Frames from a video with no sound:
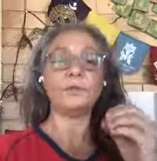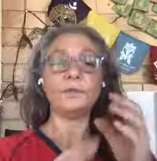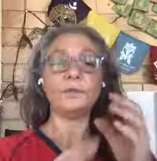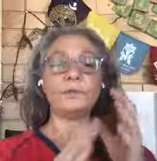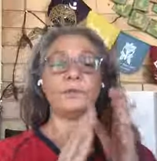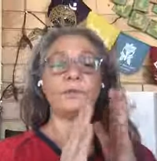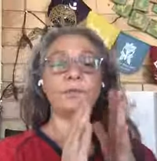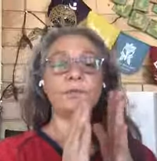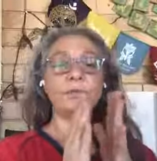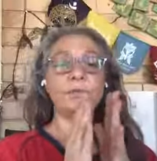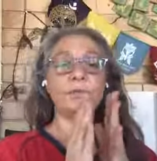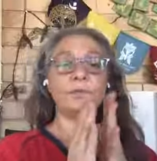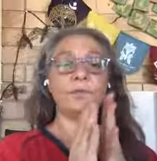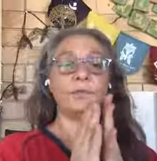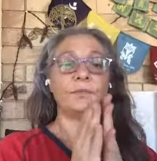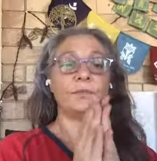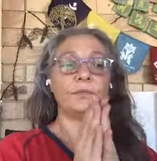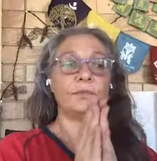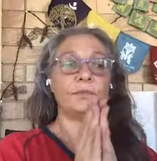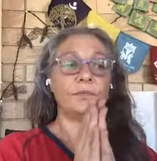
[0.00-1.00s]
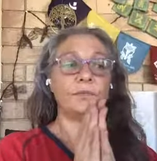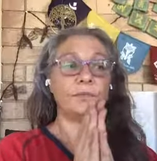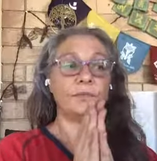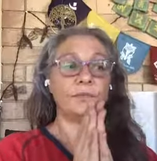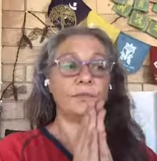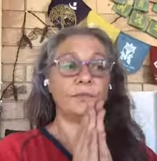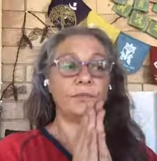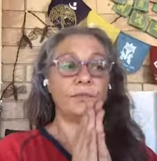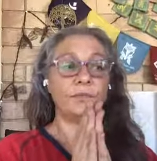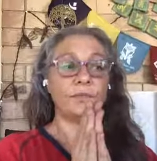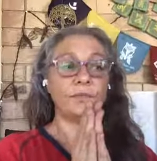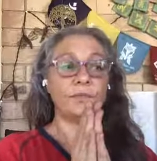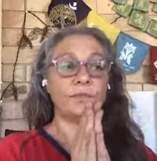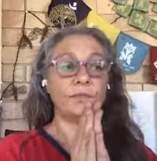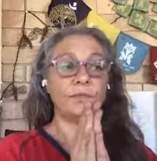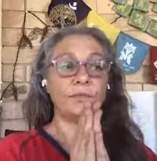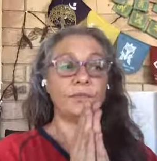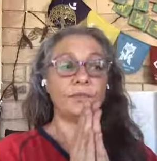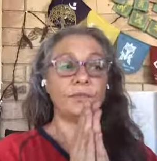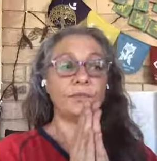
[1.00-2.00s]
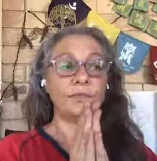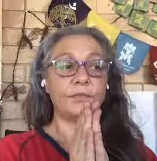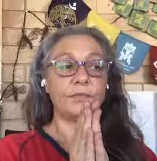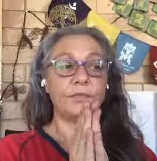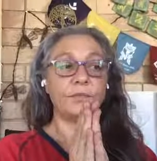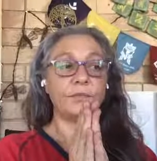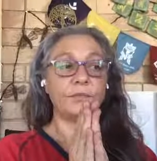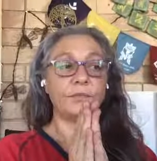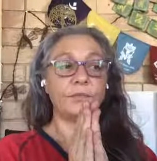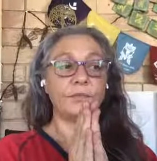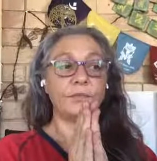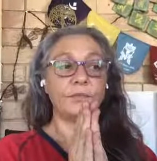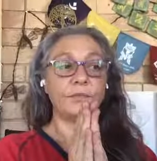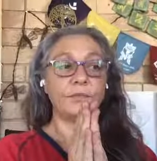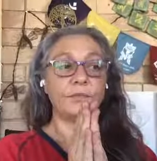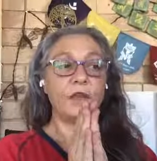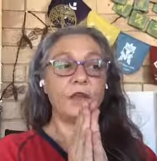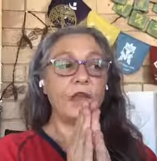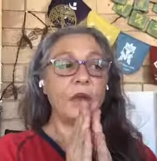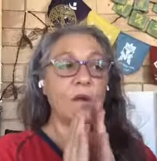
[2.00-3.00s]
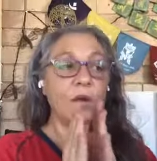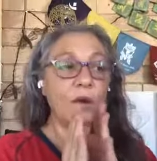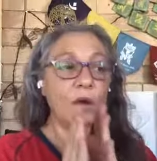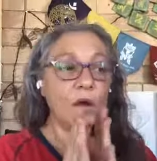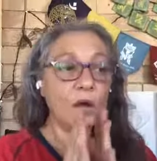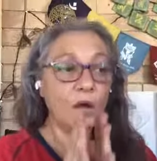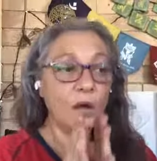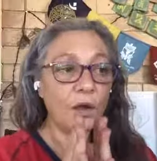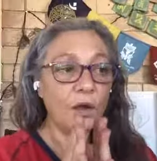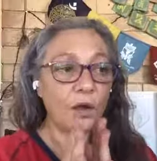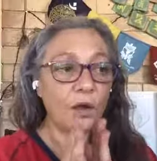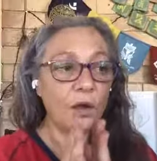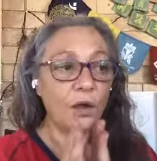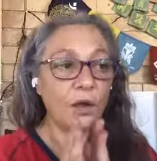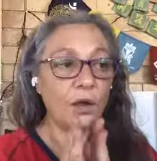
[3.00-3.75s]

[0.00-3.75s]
No one is speaking in this clip.